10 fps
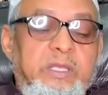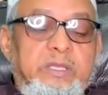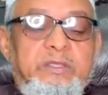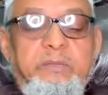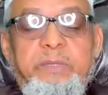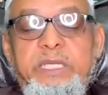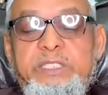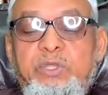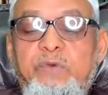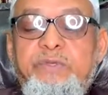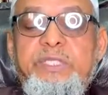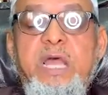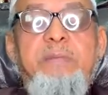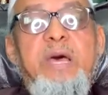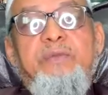The pillars of
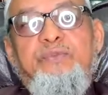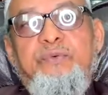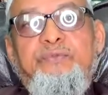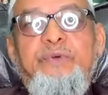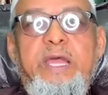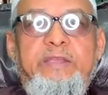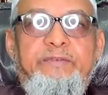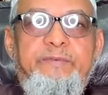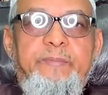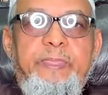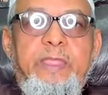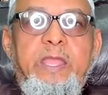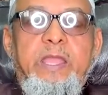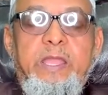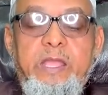Islam are five:
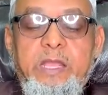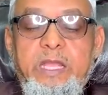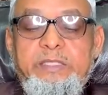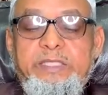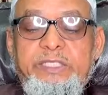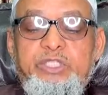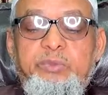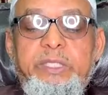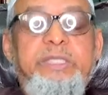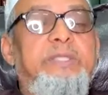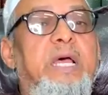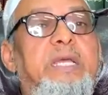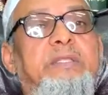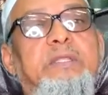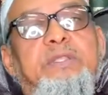a testimony
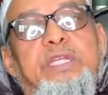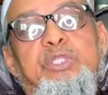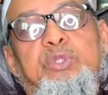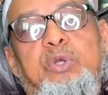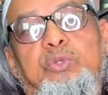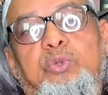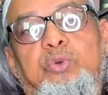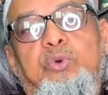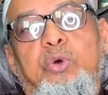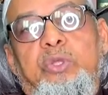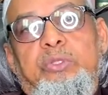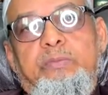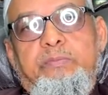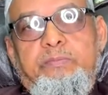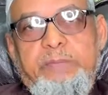that there is no true God
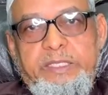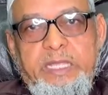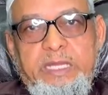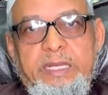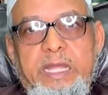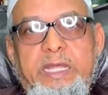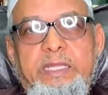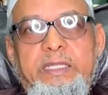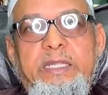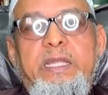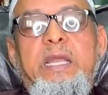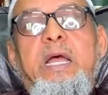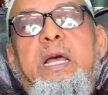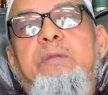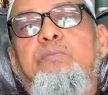but Allah,
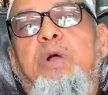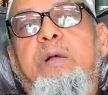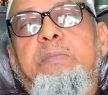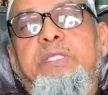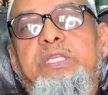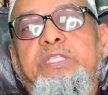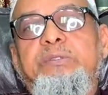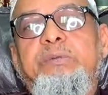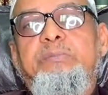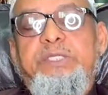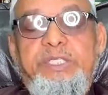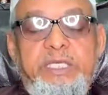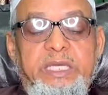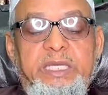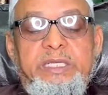and Muhammad his
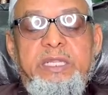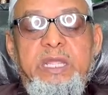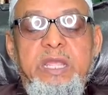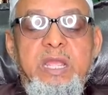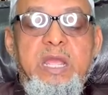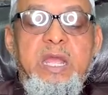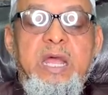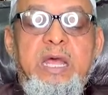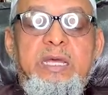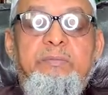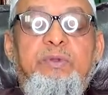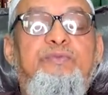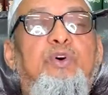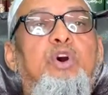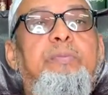messenger, and
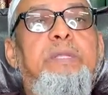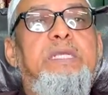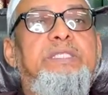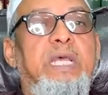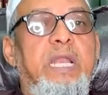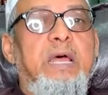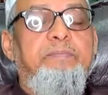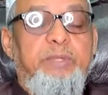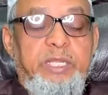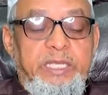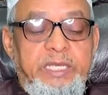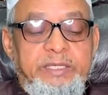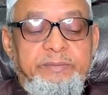performing Salah prayer,